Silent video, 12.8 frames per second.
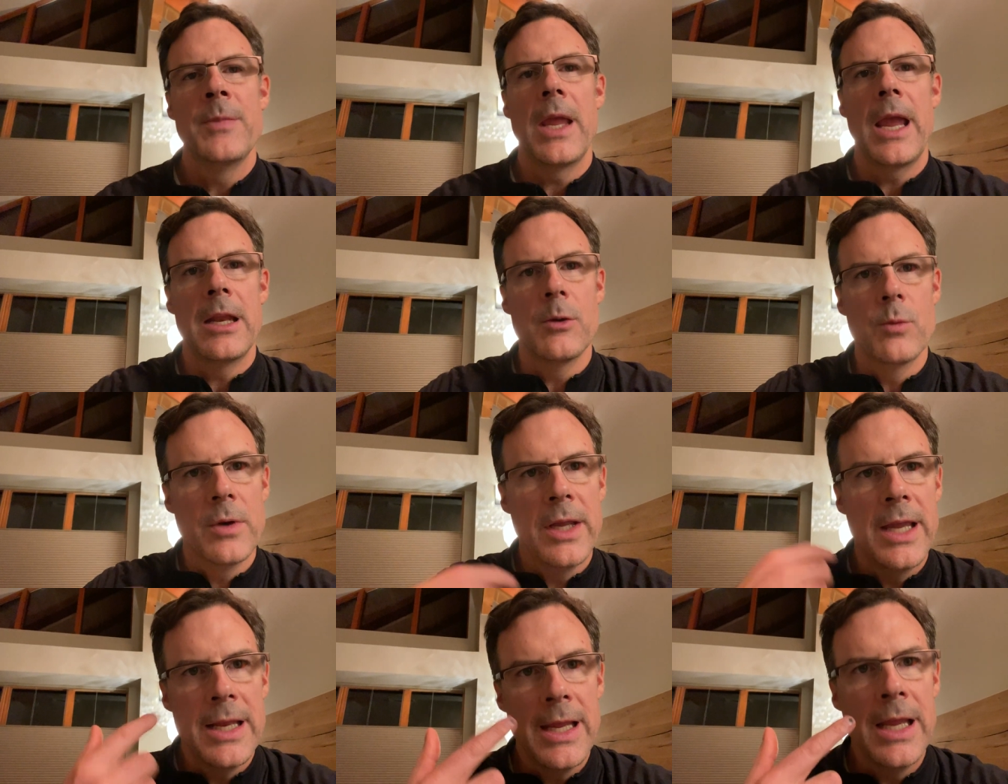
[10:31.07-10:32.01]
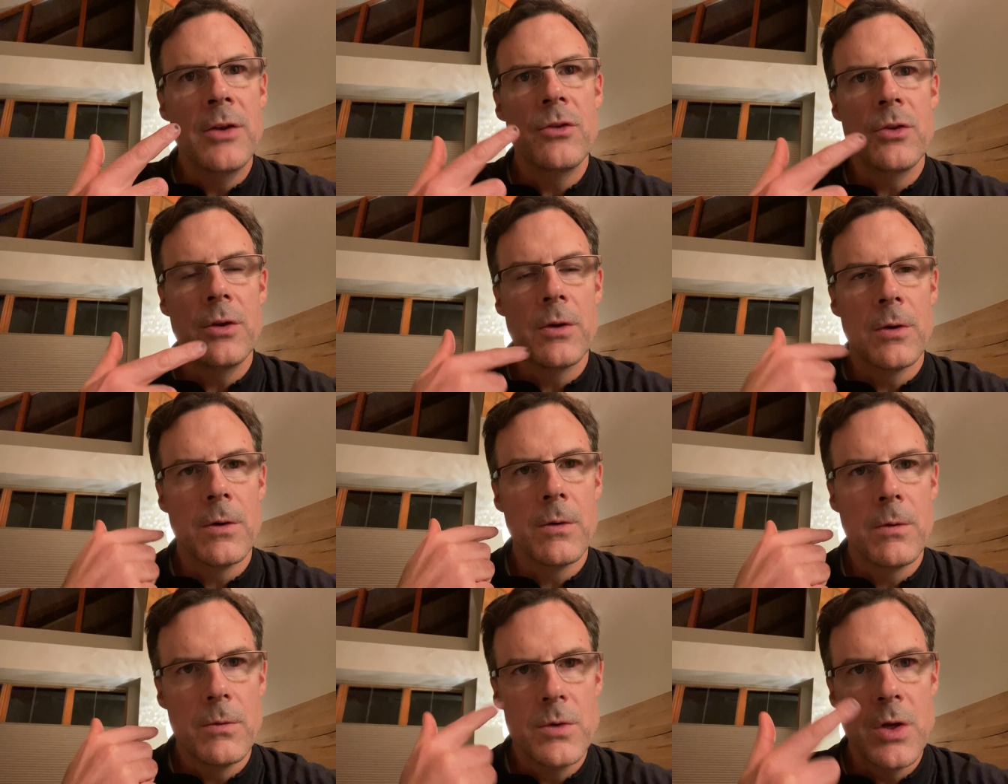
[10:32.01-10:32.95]
and it will get into your
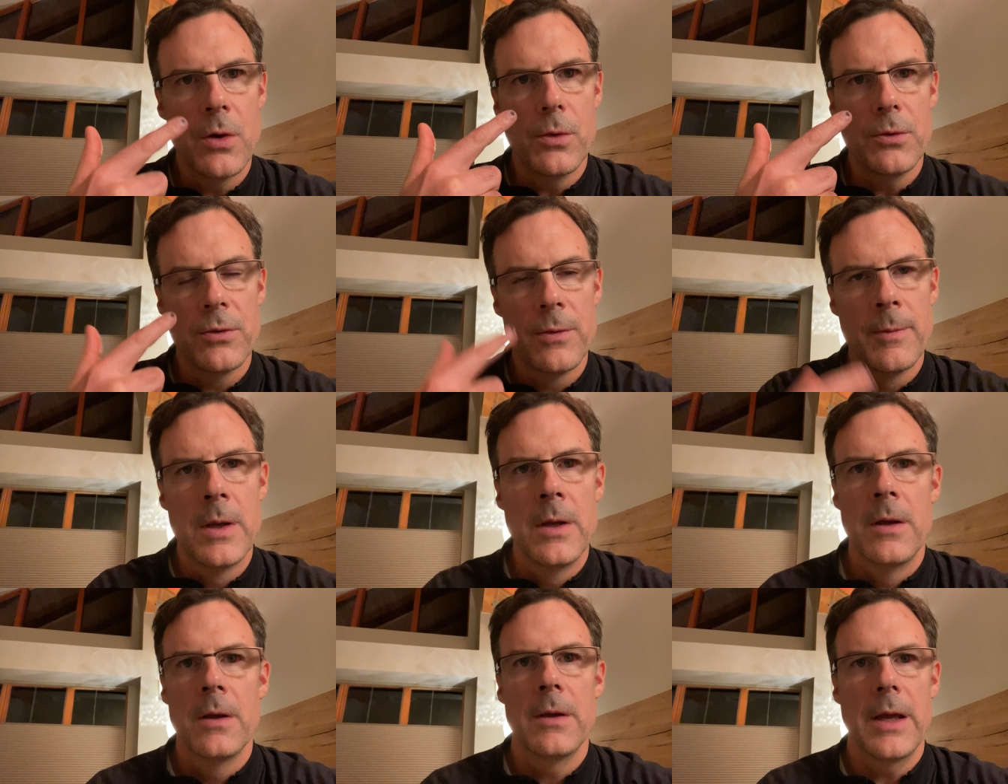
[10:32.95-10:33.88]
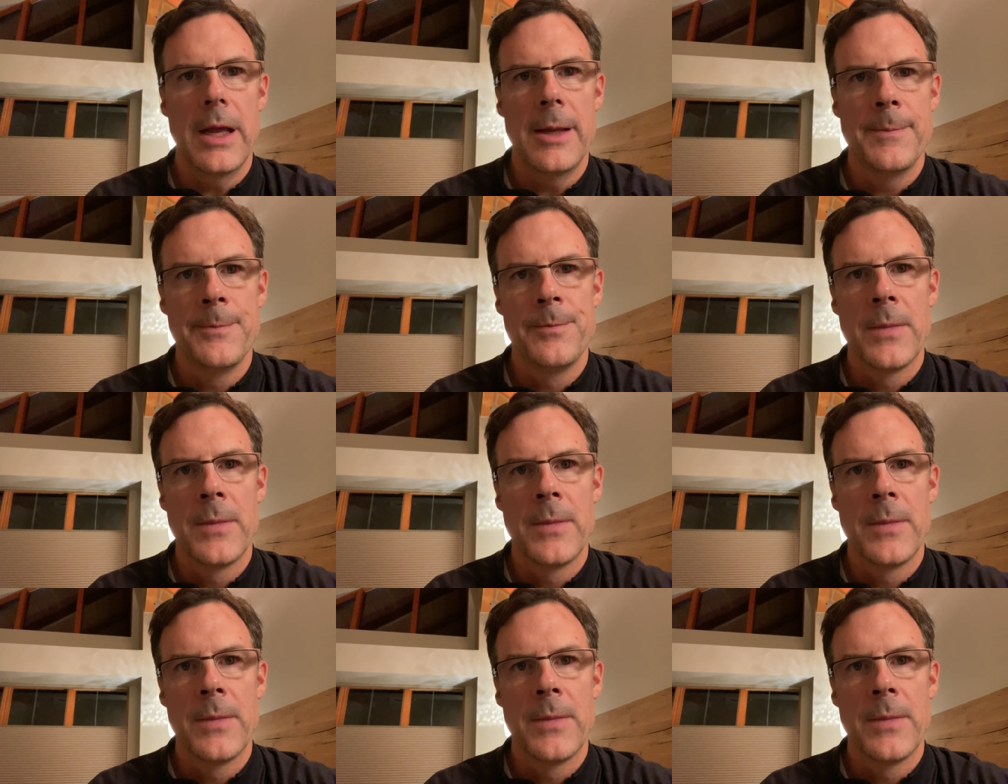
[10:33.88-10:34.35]
nose, okay?